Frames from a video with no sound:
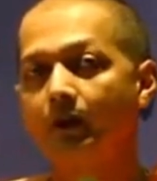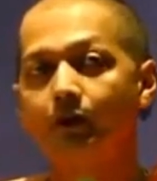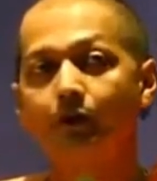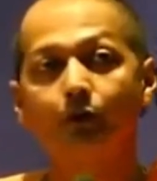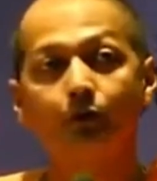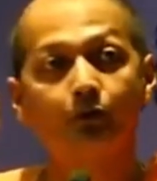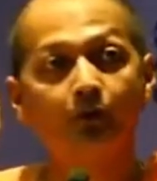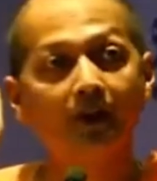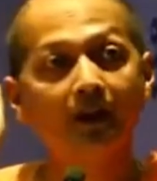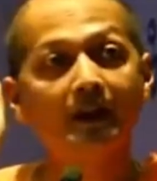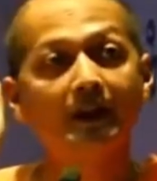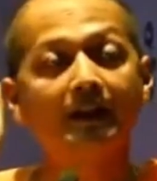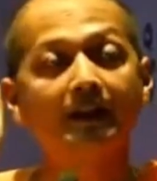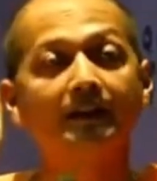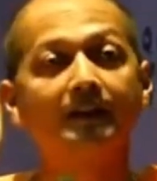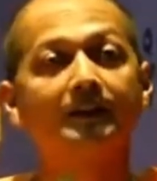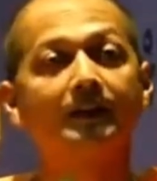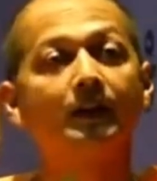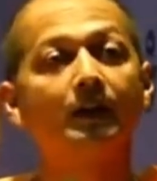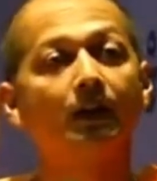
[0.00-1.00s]
So
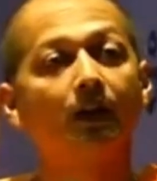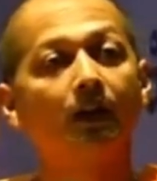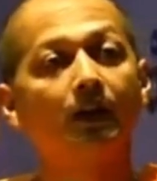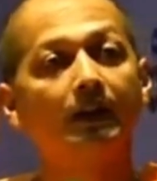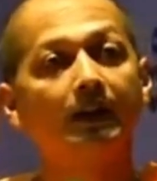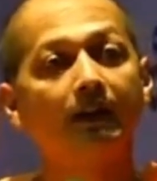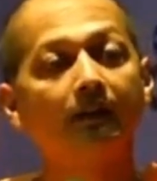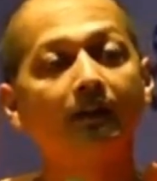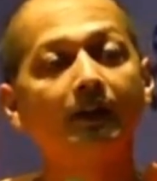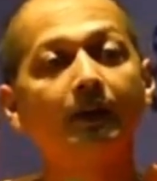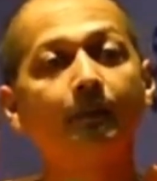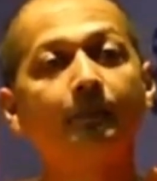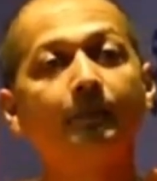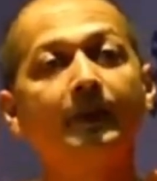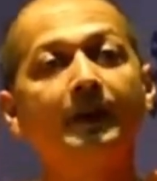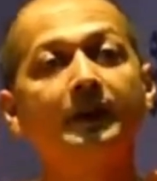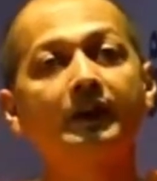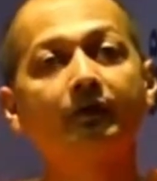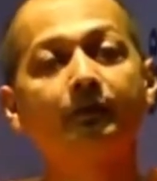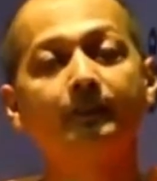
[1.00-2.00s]
feelings,
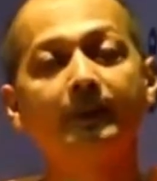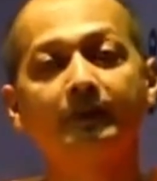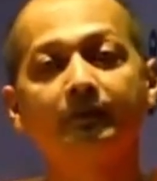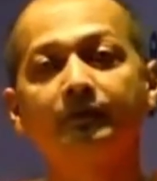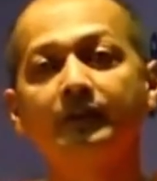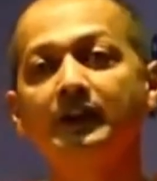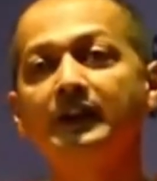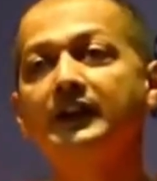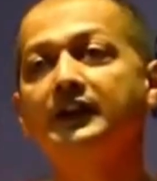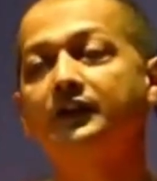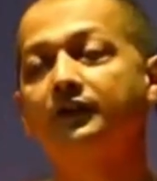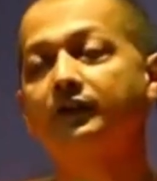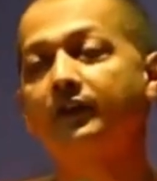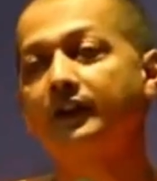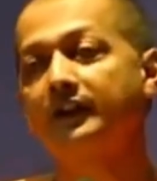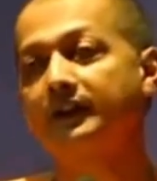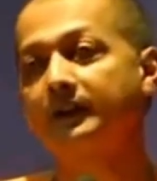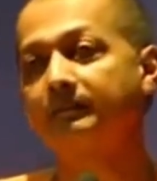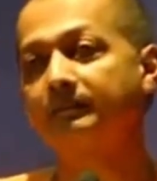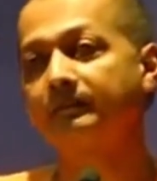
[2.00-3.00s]
development of my feelings
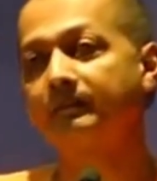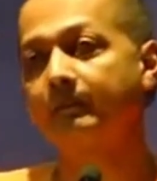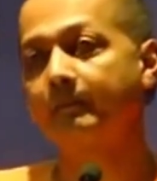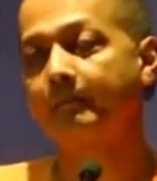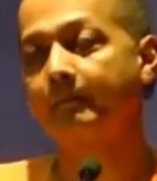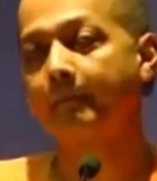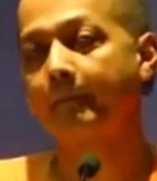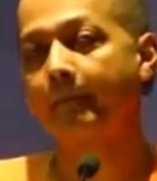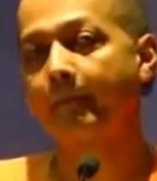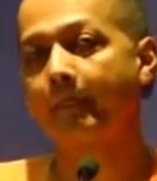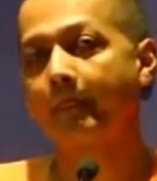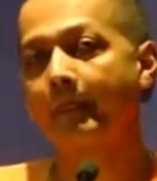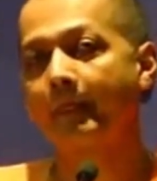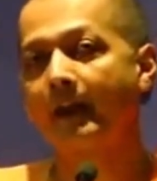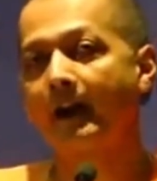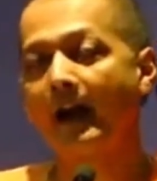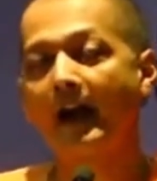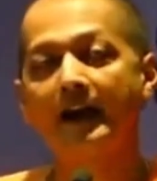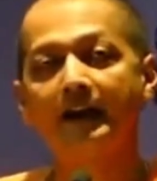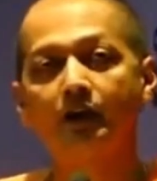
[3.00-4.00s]
for them.
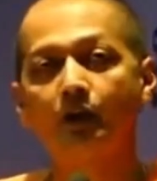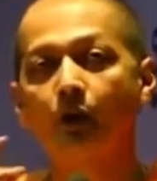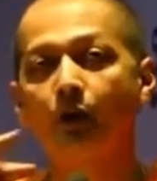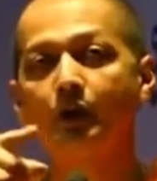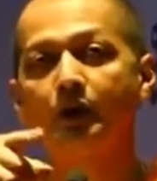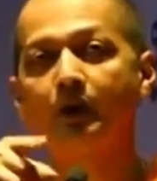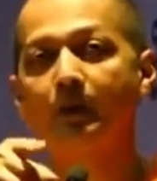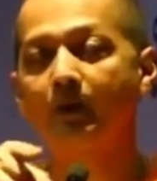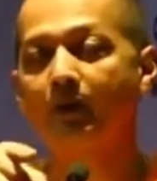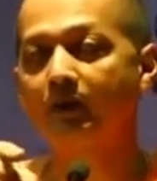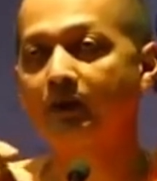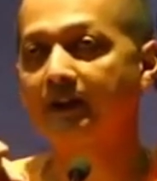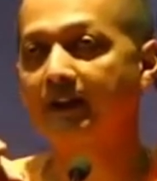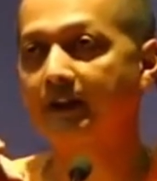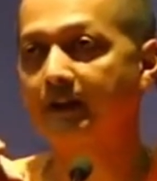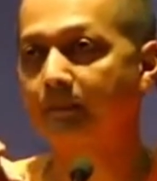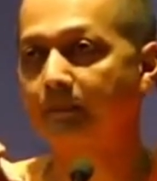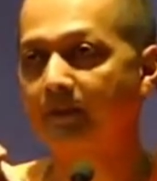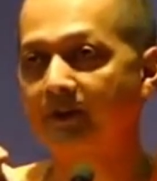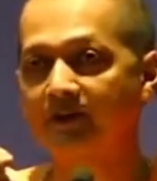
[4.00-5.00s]
I told you about
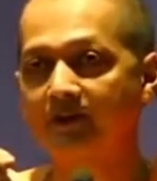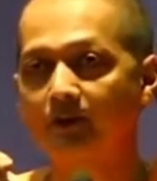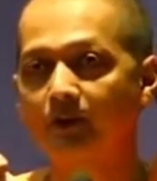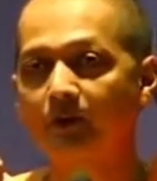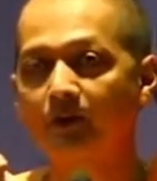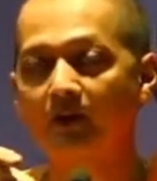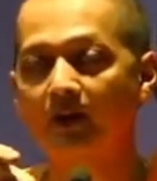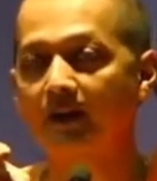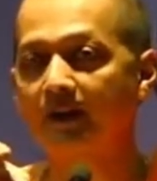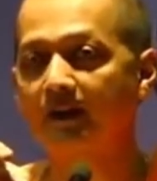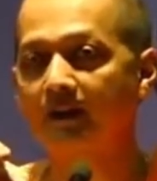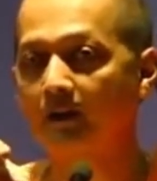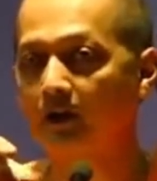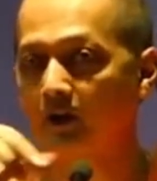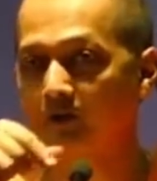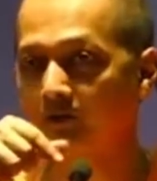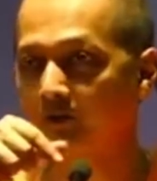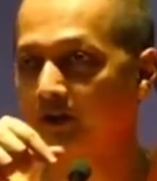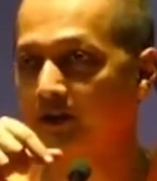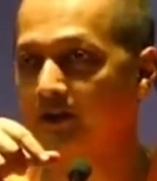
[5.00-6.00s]
that person who's running an
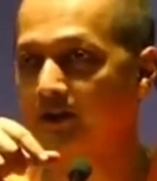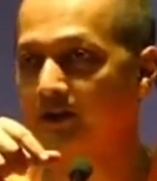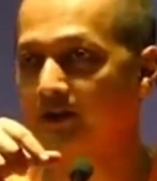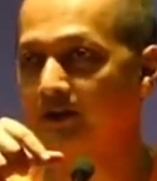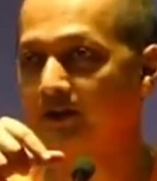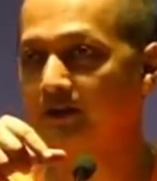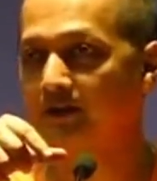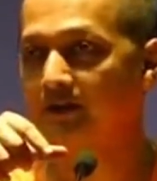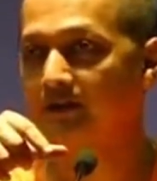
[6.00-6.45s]
orphanage.